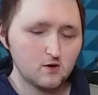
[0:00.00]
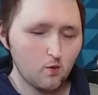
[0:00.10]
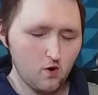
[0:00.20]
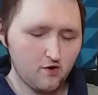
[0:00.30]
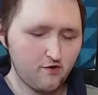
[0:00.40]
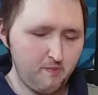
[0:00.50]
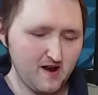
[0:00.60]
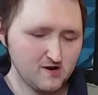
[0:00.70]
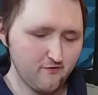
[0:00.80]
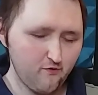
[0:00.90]
works
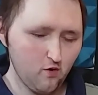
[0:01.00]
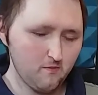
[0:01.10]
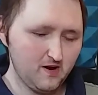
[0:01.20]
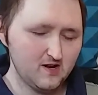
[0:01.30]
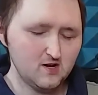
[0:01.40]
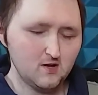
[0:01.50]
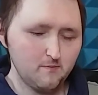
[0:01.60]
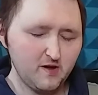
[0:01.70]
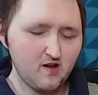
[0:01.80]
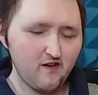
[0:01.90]
better for me,
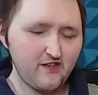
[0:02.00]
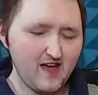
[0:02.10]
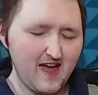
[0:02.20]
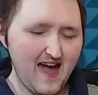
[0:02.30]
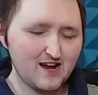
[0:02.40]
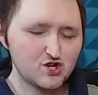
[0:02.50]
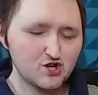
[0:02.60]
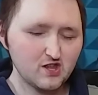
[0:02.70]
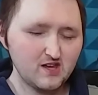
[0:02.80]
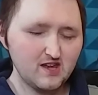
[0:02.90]
because I
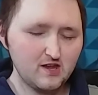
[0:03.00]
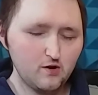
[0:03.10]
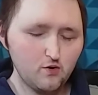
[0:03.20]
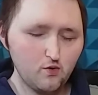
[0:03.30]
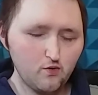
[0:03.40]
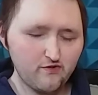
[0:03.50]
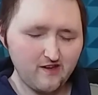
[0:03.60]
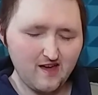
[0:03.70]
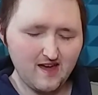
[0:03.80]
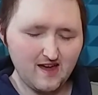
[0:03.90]
actually
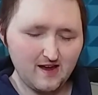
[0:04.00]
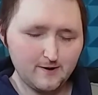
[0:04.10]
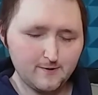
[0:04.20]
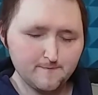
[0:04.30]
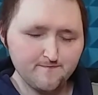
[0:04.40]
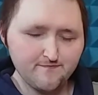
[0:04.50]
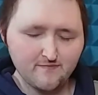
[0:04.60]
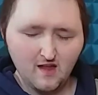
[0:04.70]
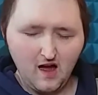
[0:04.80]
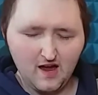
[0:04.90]
use a
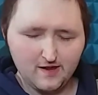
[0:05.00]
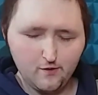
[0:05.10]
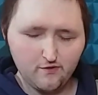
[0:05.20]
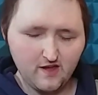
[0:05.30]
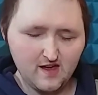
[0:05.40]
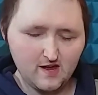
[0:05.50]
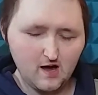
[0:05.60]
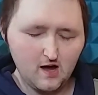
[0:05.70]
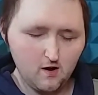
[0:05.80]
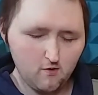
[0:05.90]

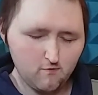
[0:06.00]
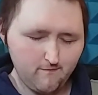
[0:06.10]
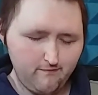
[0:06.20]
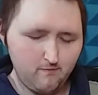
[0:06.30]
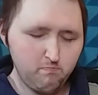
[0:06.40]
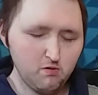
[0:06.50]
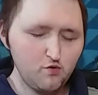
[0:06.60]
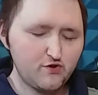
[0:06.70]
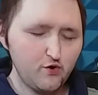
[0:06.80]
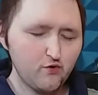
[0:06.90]

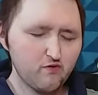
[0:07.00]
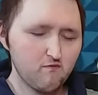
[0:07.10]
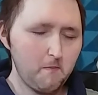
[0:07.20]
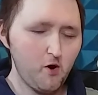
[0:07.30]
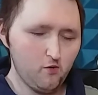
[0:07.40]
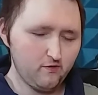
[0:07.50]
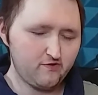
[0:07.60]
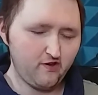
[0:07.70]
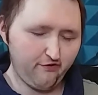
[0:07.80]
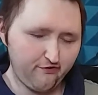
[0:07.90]
Bluetooth
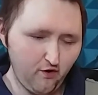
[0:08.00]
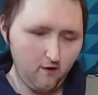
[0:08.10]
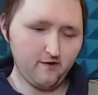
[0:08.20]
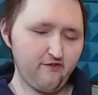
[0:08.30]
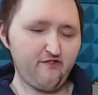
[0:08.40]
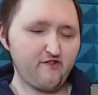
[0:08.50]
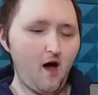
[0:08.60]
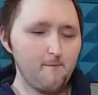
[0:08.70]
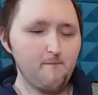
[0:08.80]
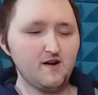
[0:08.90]
remote to start and
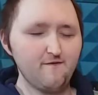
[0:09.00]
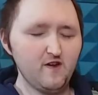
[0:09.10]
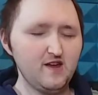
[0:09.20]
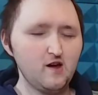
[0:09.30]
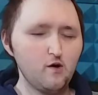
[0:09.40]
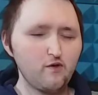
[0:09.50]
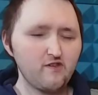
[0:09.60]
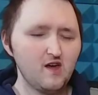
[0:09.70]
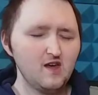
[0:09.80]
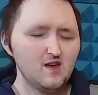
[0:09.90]
stop my videos.